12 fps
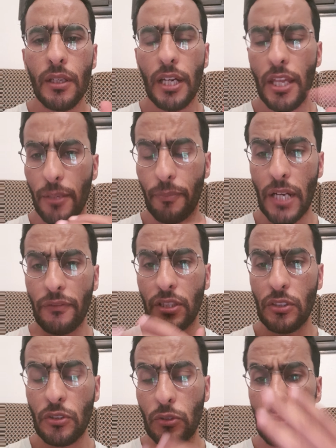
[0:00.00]
the private
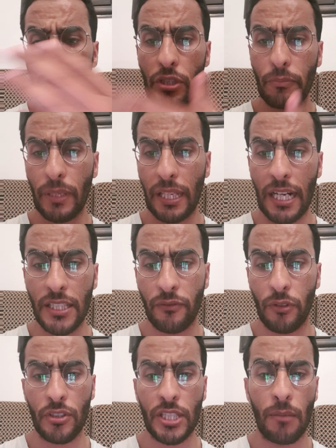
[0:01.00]
institution in Benghazi, for
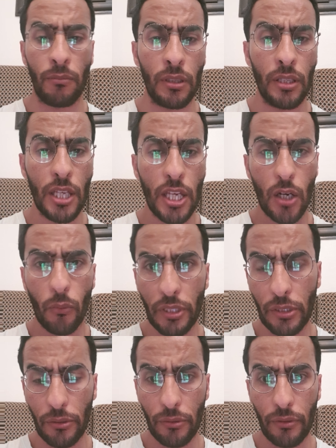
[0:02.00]
example, when
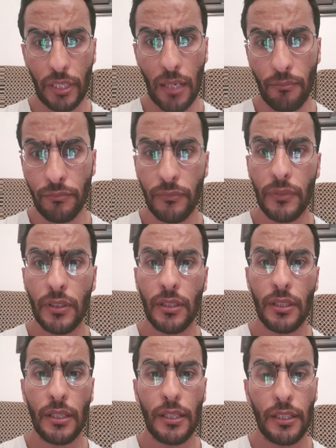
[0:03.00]
you come
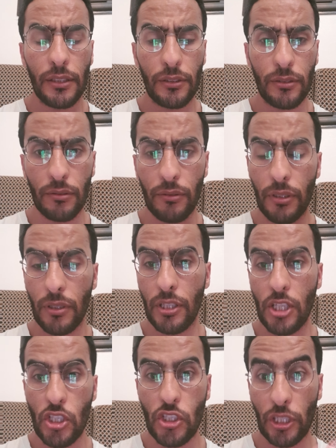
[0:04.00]
to
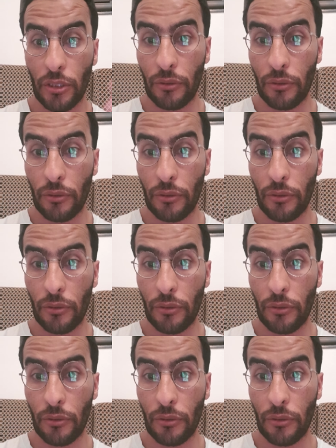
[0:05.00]
each